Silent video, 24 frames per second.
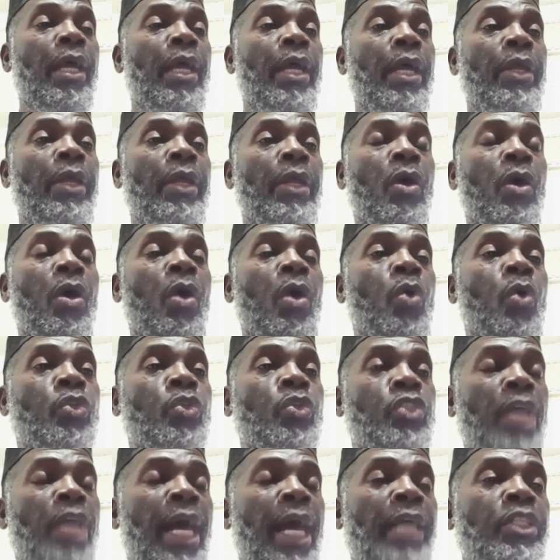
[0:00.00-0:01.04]
you know,
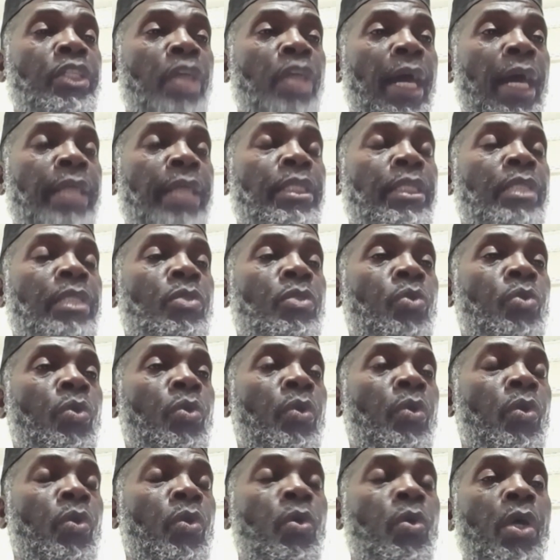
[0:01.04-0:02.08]
Hujjaj had
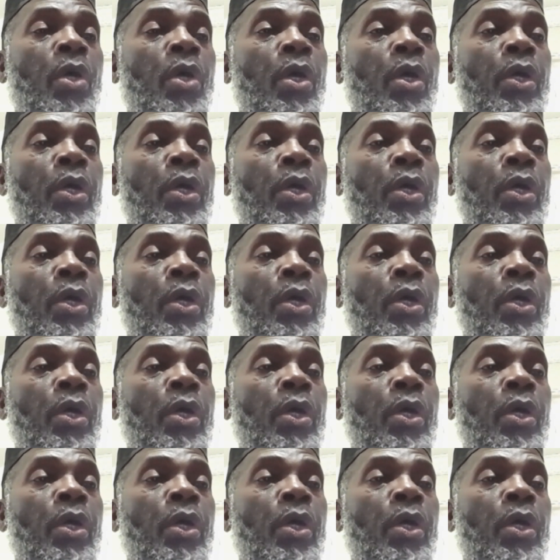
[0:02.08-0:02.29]
to,